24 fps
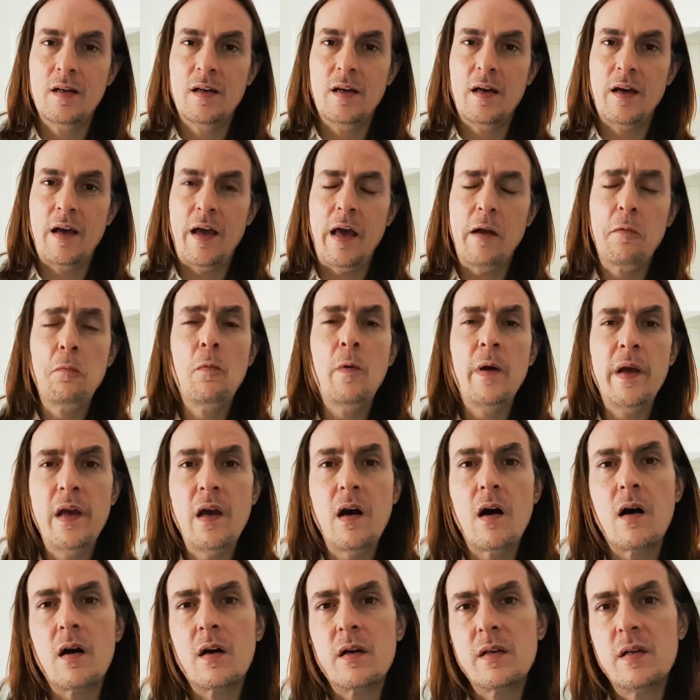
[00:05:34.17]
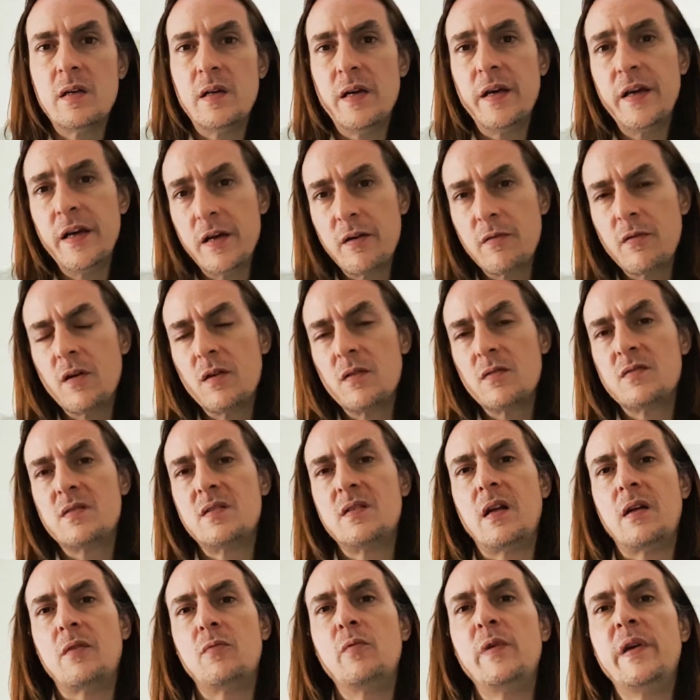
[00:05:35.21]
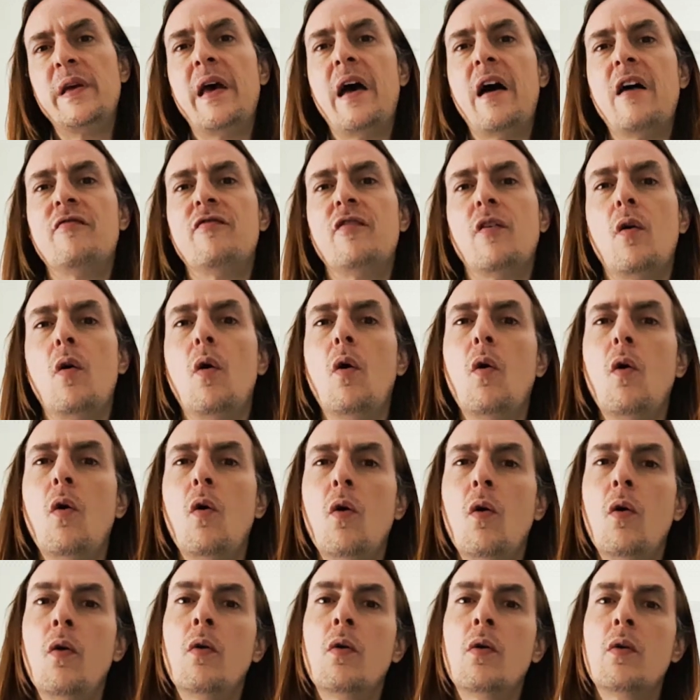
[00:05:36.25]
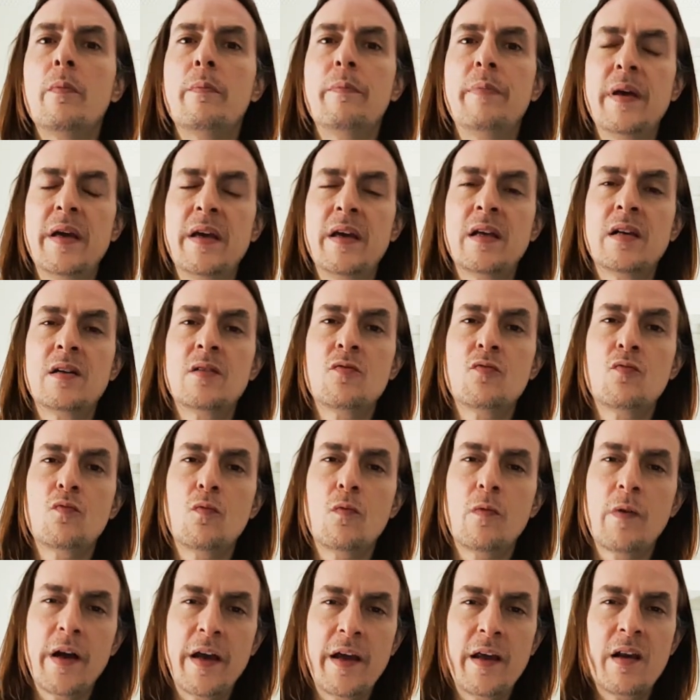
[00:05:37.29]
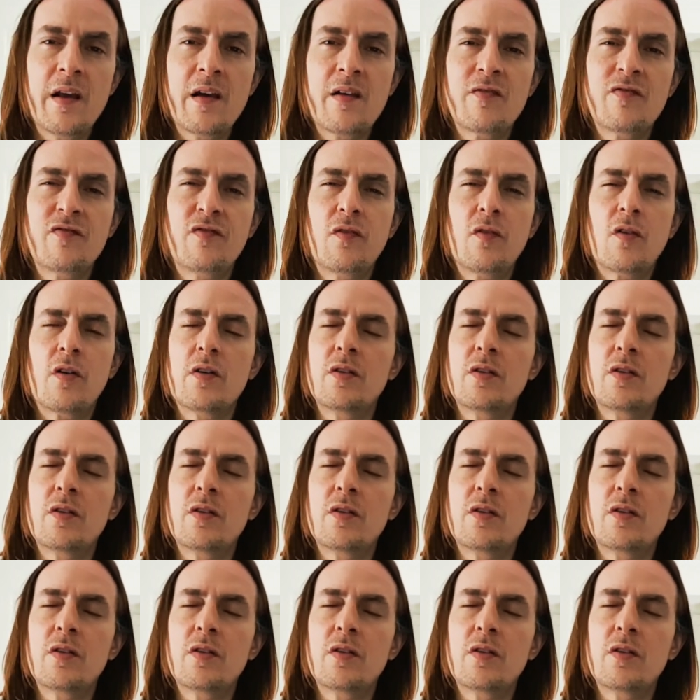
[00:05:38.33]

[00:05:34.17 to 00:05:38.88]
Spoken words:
And we are the heroes that we have all been waiting for.